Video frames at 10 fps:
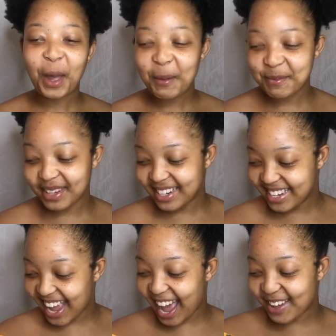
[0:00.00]
but
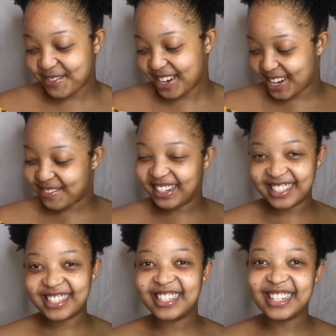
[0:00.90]
yeah, pretty
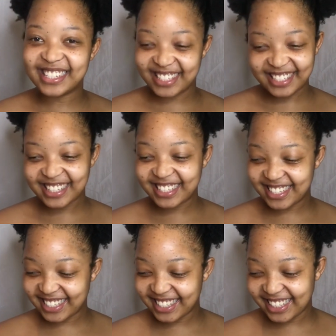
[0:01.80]
much this is
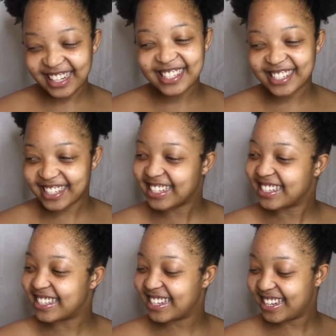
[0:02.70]
it. This
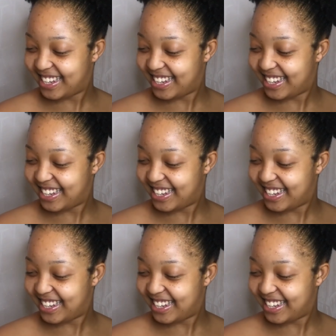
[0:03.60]
is